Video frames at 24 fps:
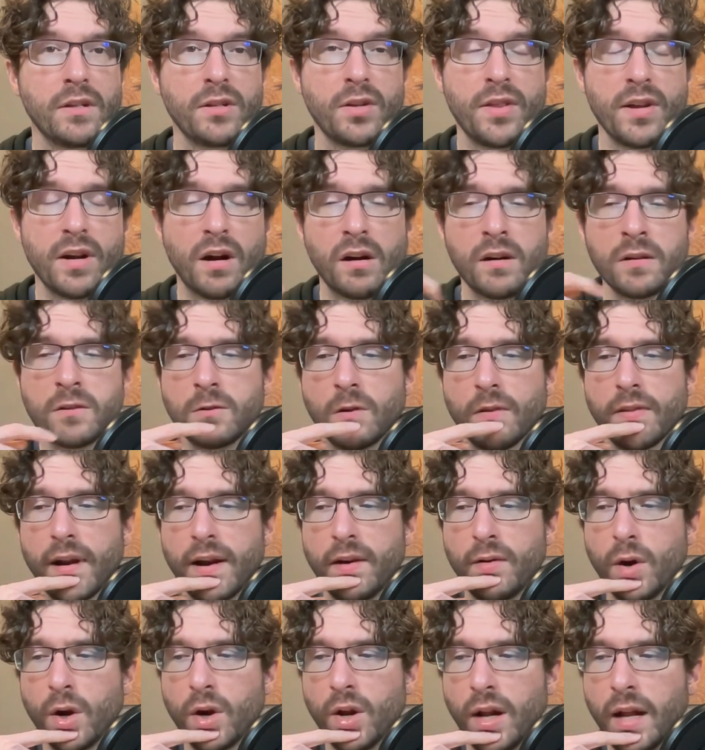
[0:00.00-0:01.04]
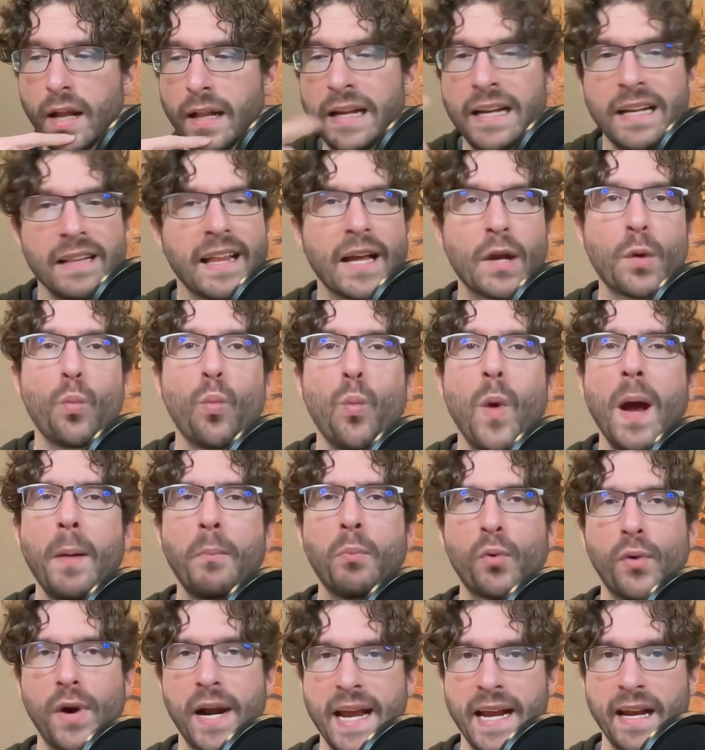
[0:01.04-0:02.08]
the article that I wrote on it. Web
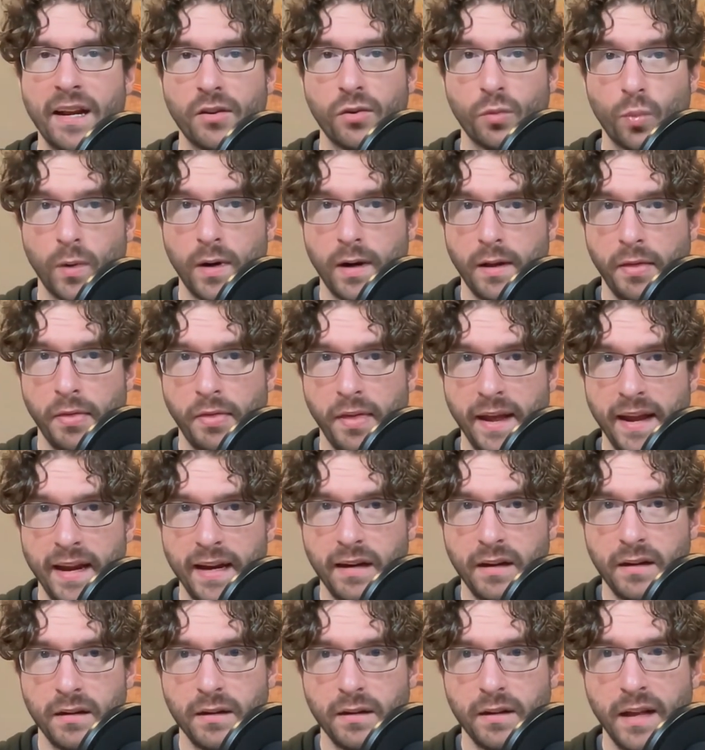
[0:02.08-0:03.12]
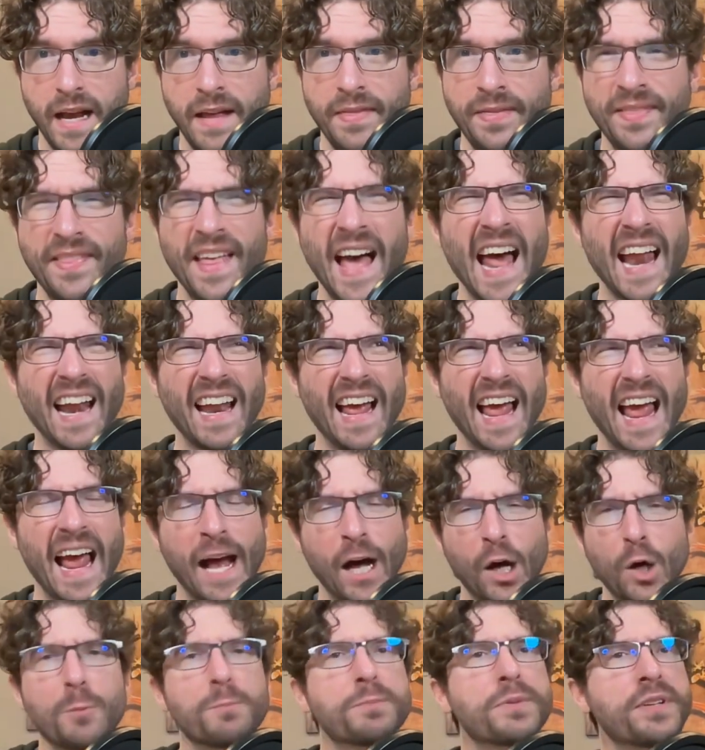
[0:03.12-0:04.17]
rings were a thing, and that
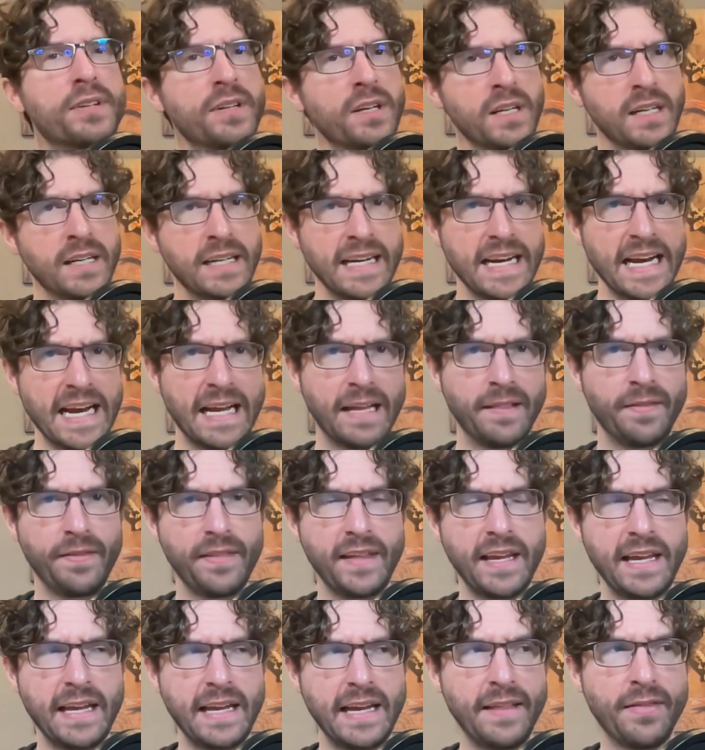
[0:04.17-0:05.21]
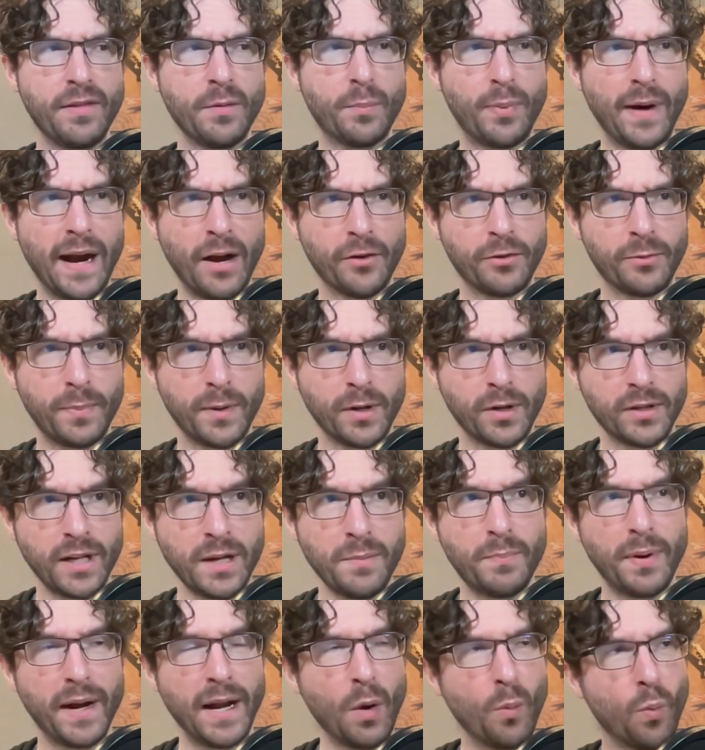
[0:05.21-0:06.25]
helped in the
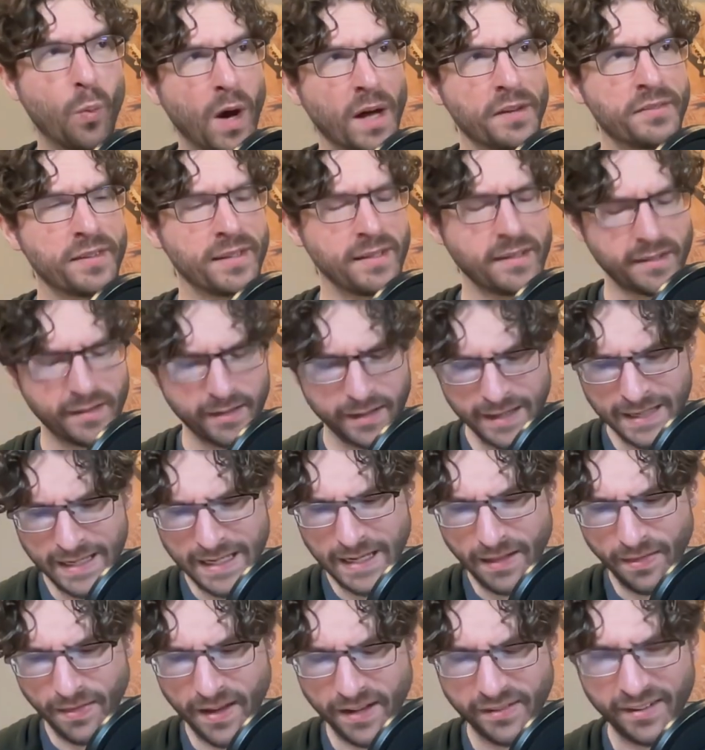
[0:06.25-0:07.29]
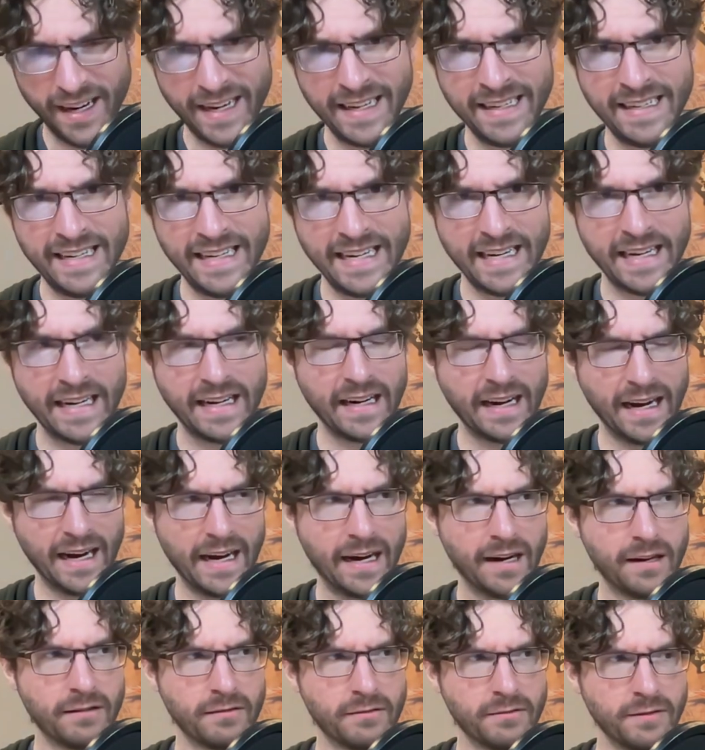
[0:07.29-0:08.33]
browsability, but it wasn't this idea
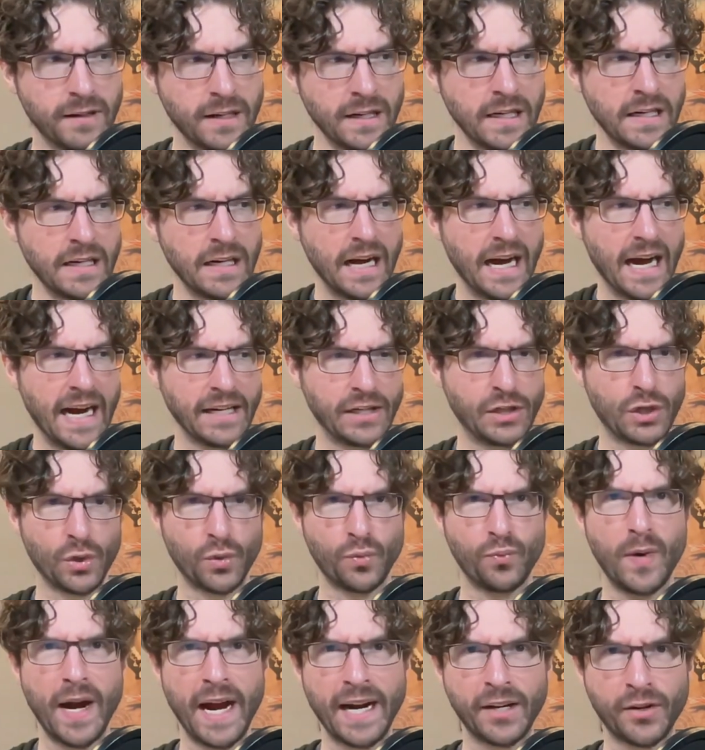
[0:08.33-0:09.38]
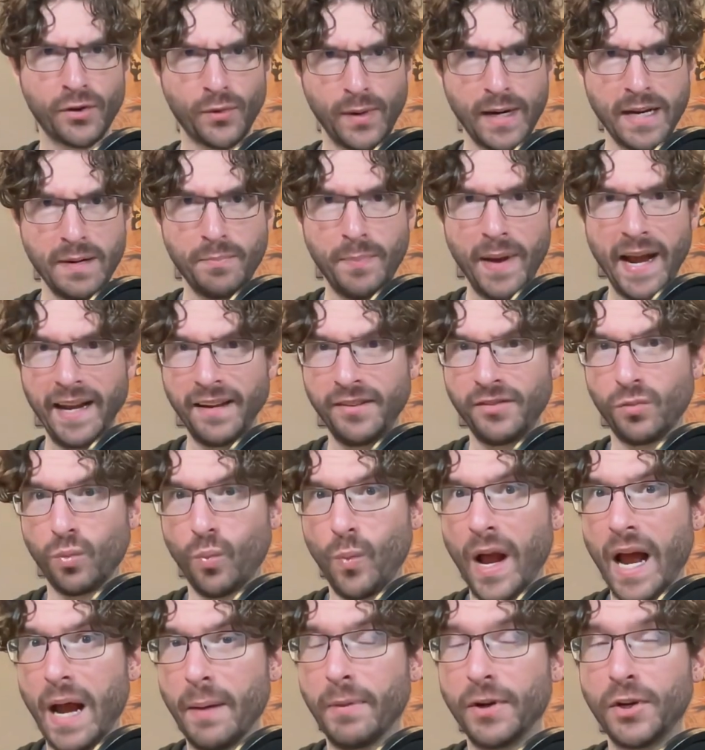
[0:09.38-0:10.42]
of a directory-based
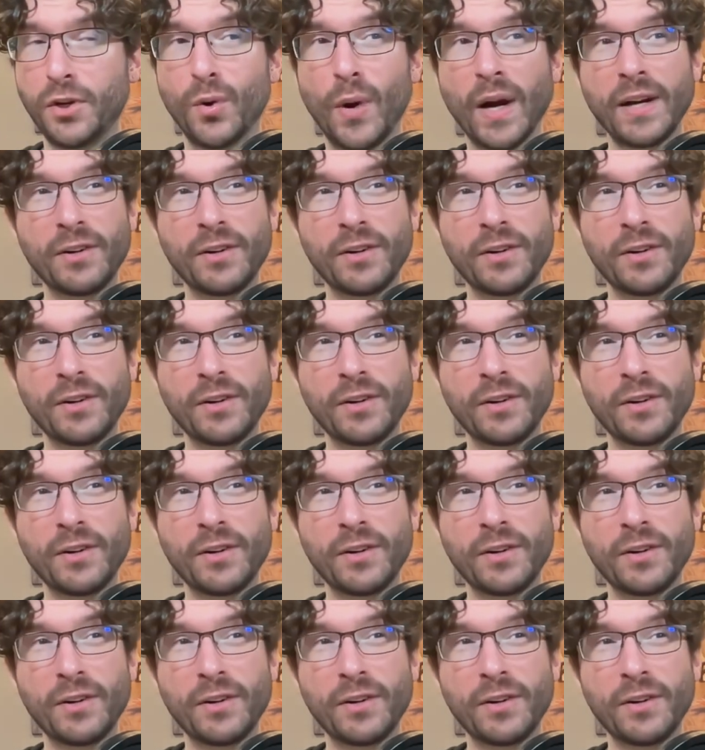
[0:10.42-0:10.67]
web,